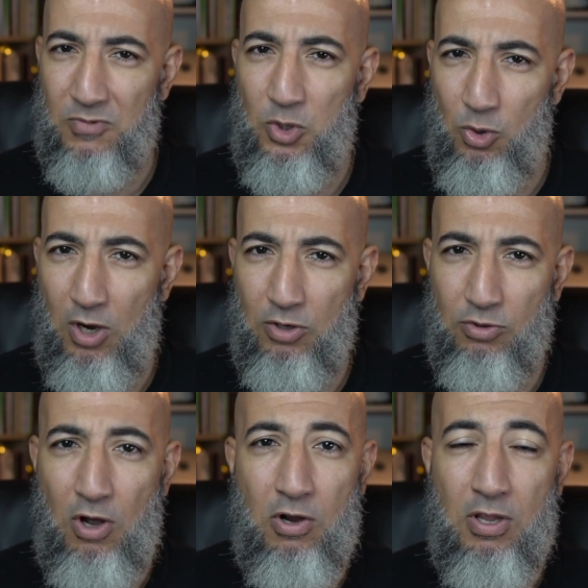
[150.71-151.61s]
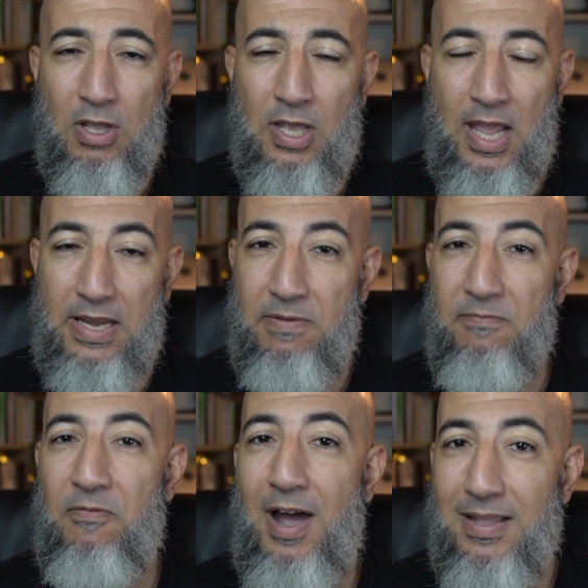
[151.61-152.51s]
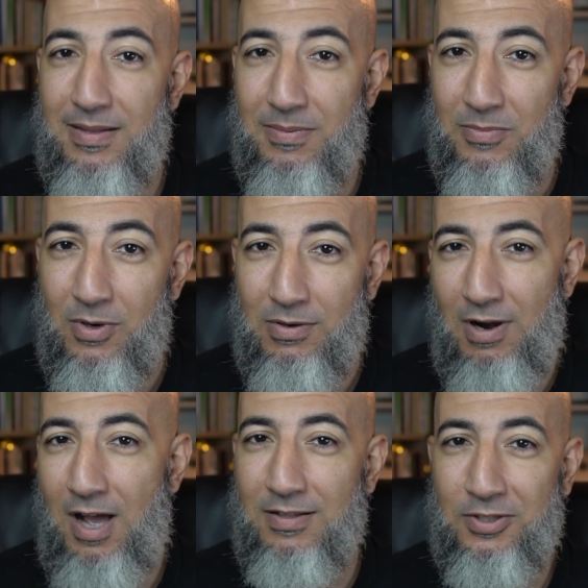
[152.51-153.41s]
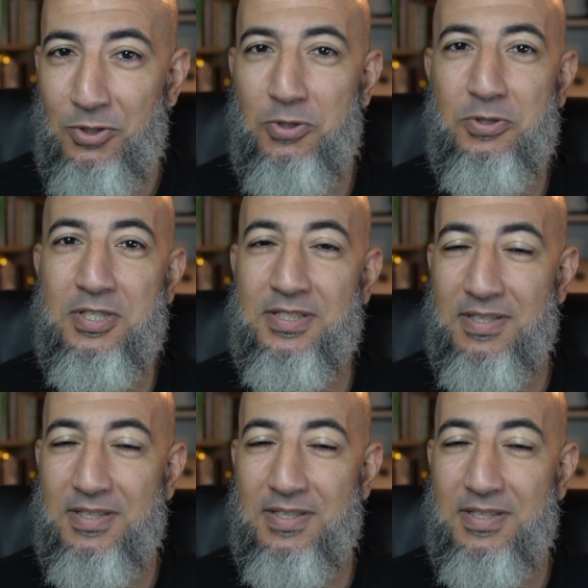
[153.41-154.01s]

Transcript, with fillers: you are wrong and invite them rather to goodness.